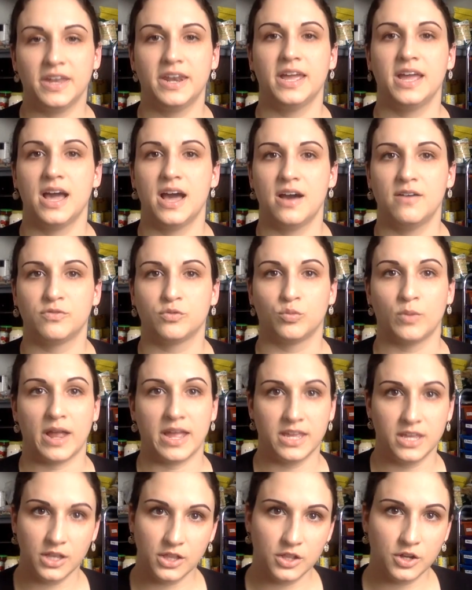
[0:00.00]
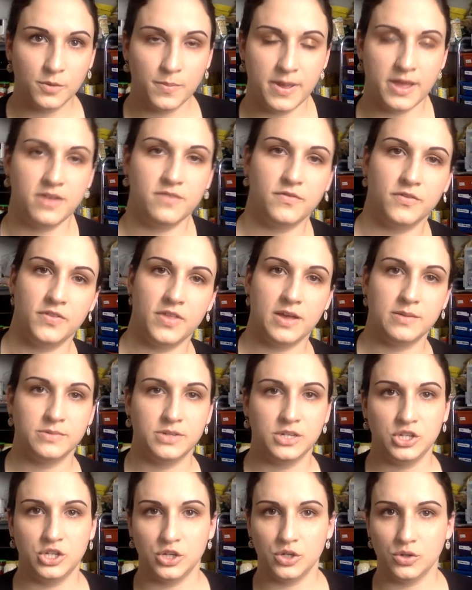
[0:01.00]
Then I have regular paint for them
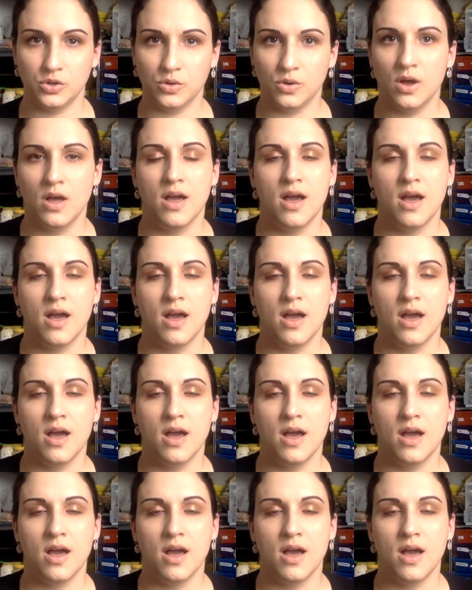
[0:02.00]
to do.